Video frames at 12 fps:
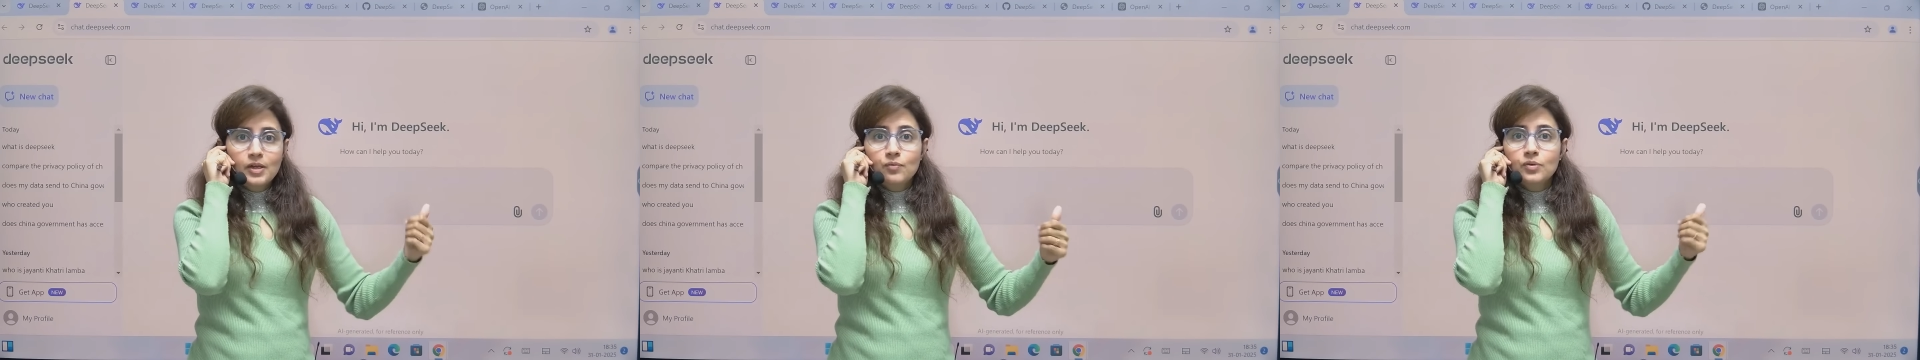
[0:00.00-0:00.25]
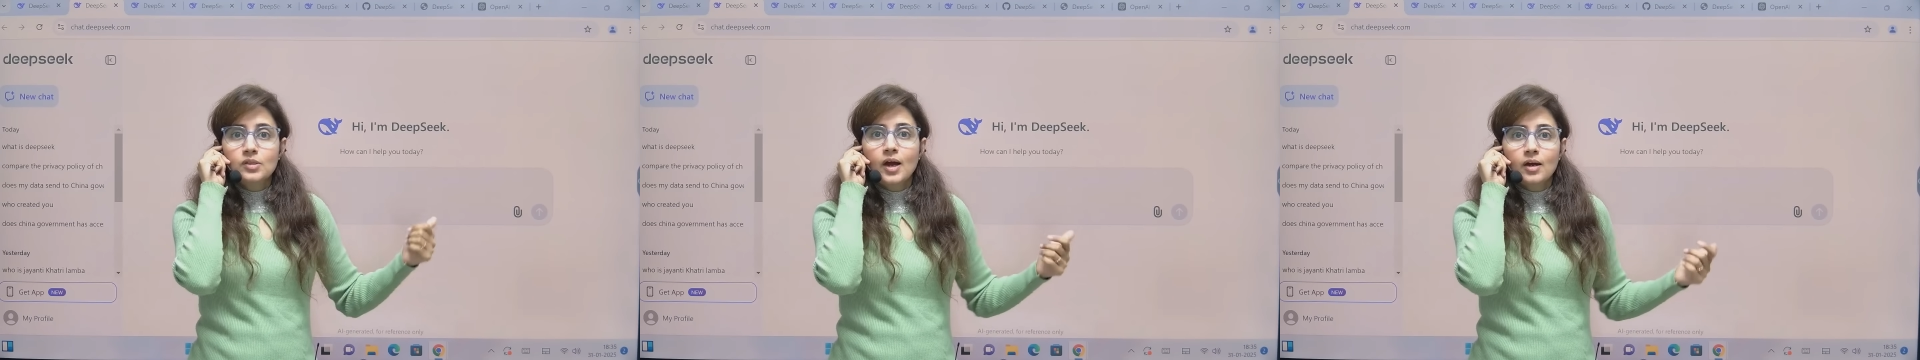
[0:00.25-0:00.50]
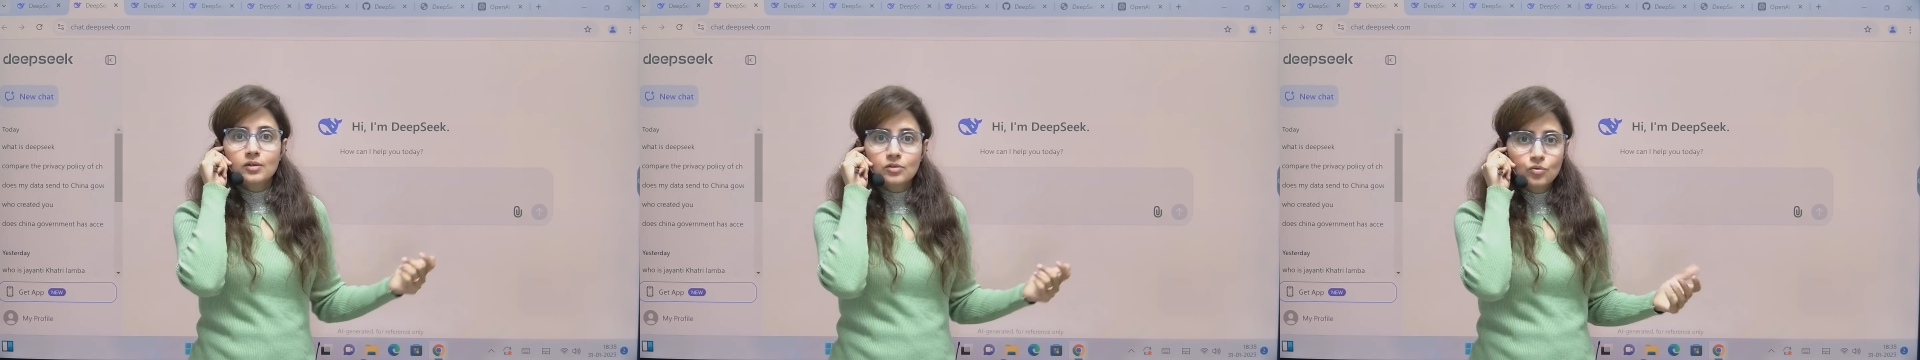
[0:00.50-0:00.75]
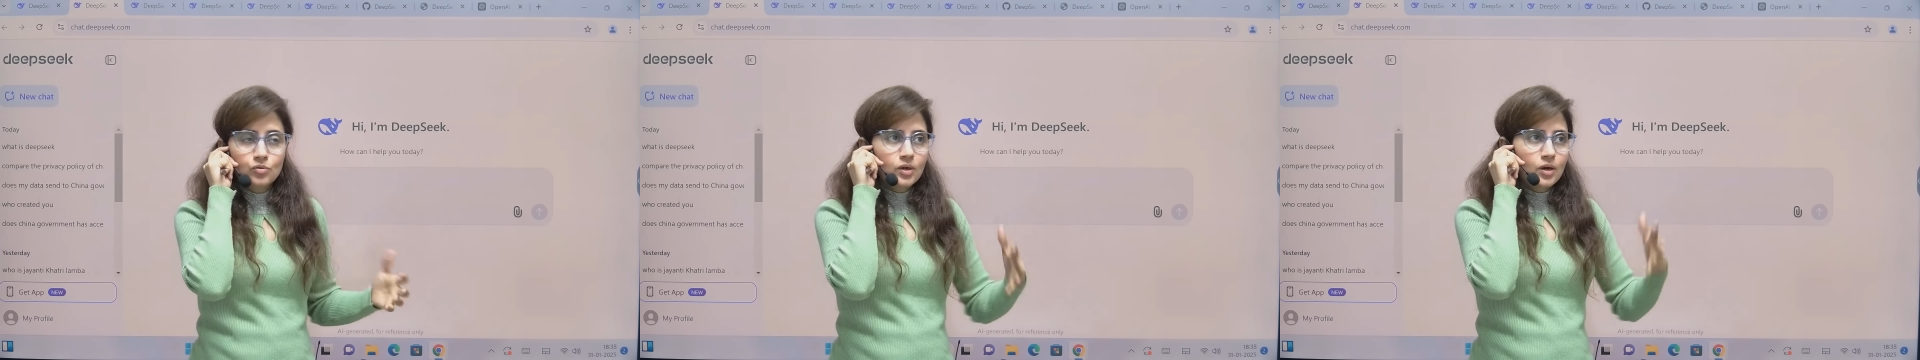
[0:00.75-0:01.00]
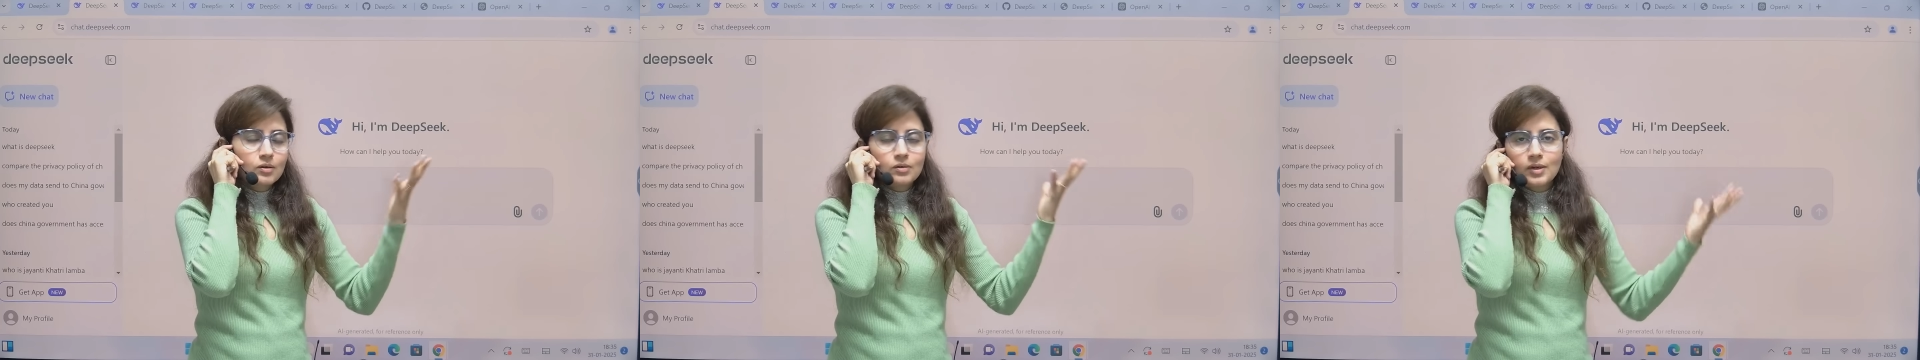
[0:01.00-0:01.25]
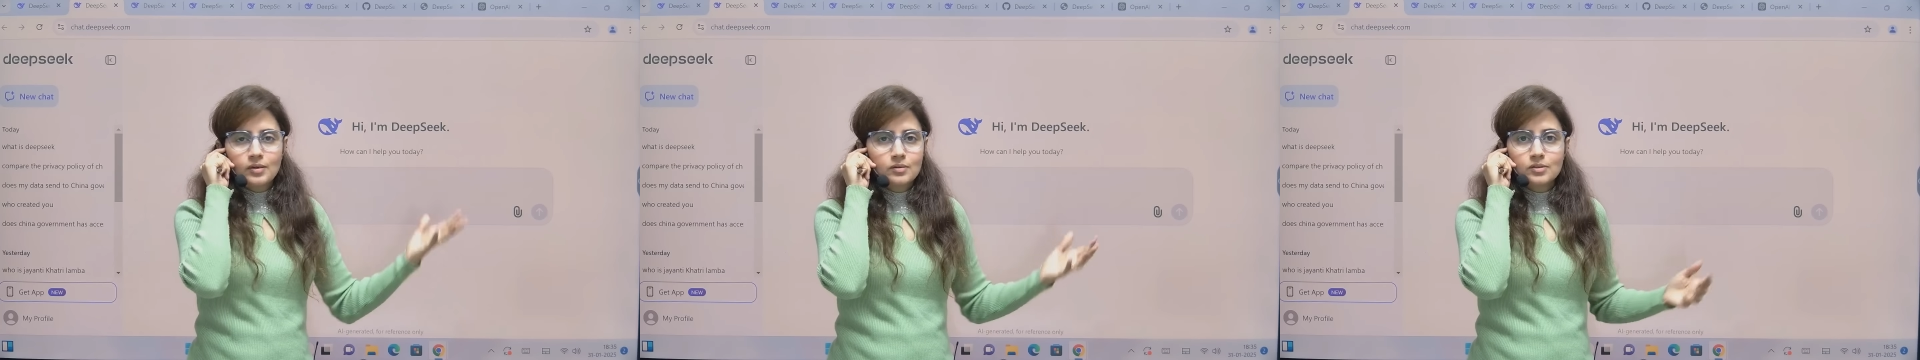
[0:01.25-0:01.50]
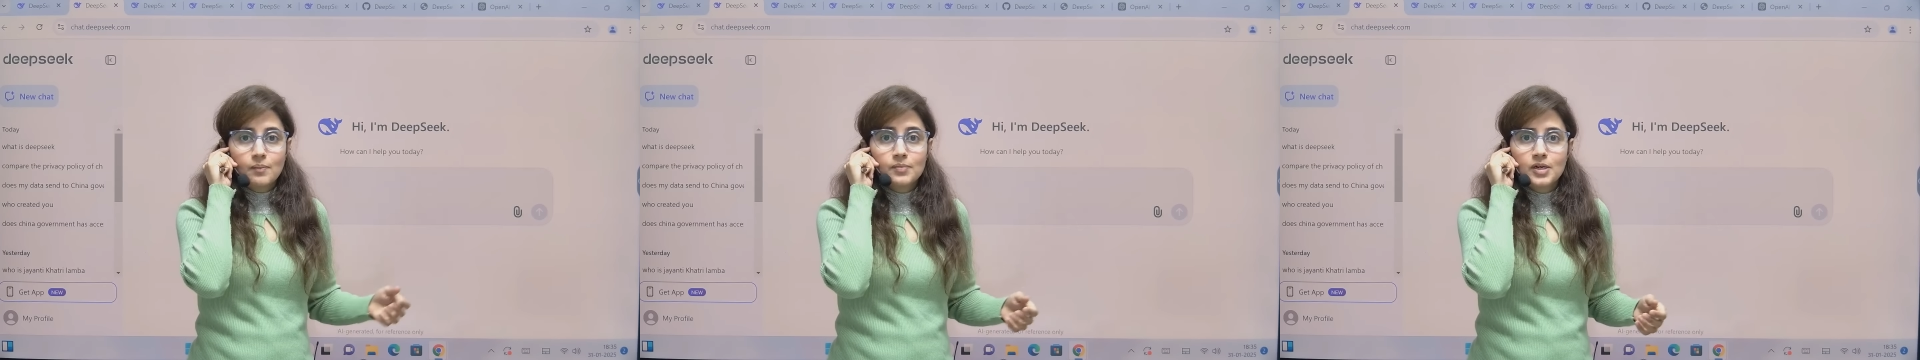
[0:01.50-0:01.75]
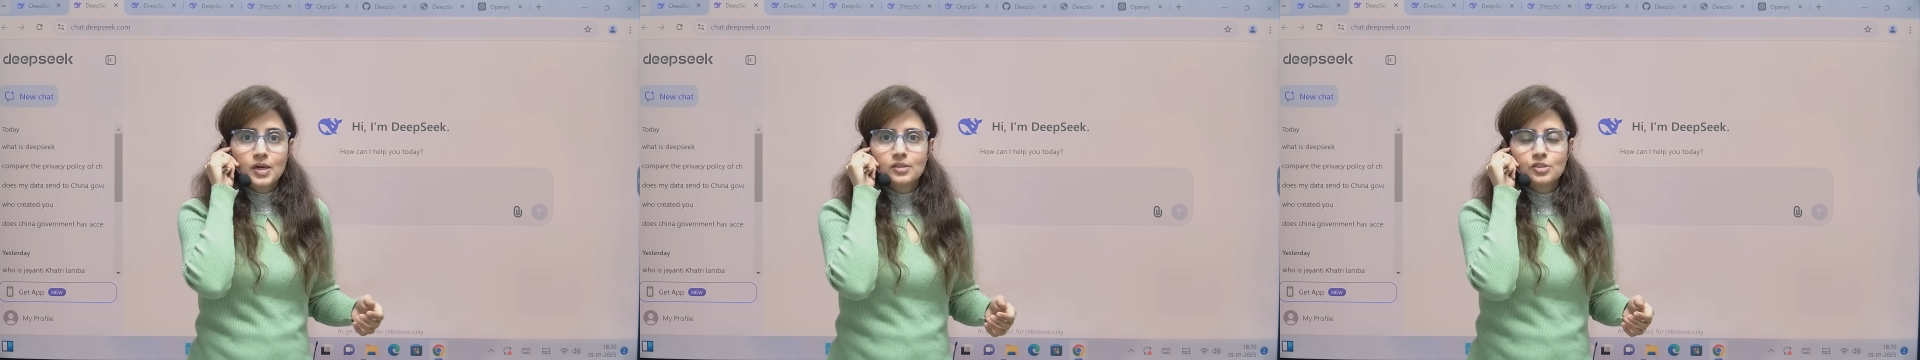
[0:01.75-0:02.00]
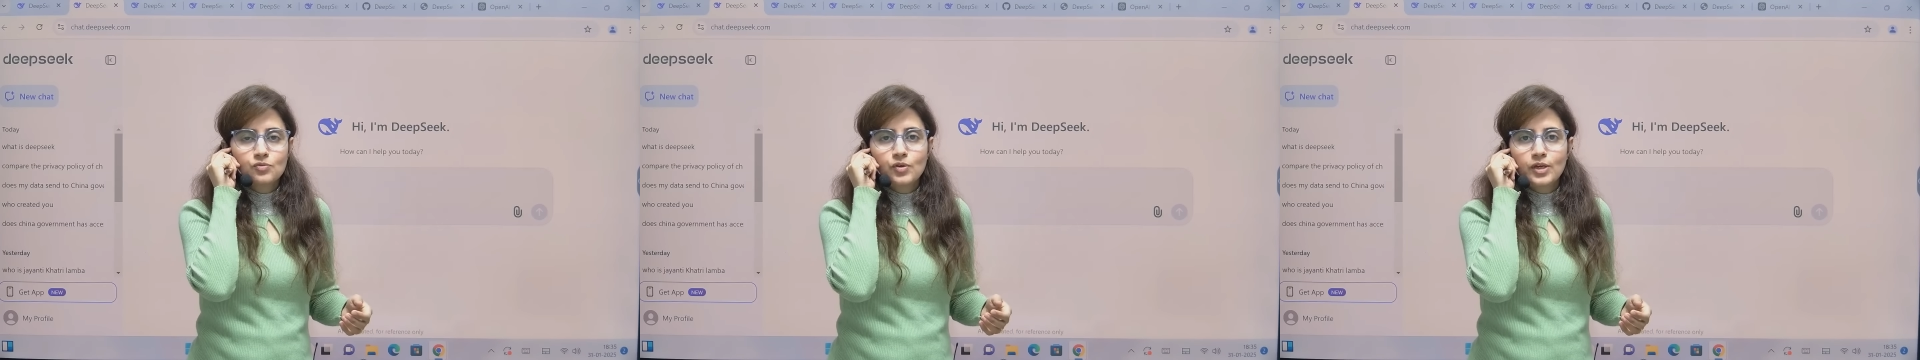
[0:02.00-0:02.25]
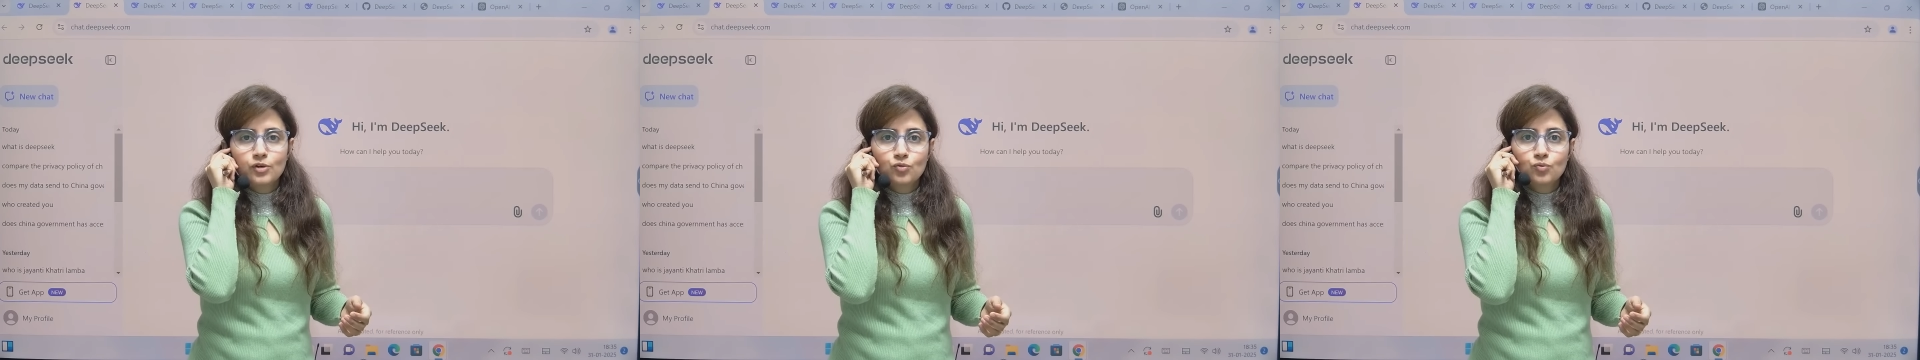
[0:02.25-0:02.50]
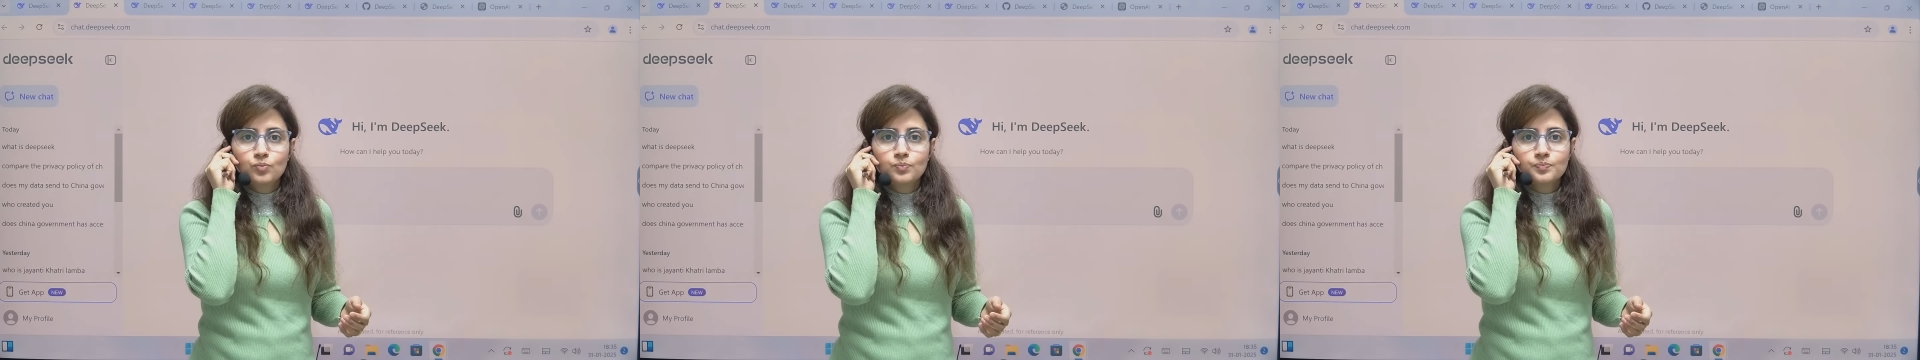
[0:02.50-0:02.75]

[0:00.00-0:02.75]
play with that code and like something like this we can do.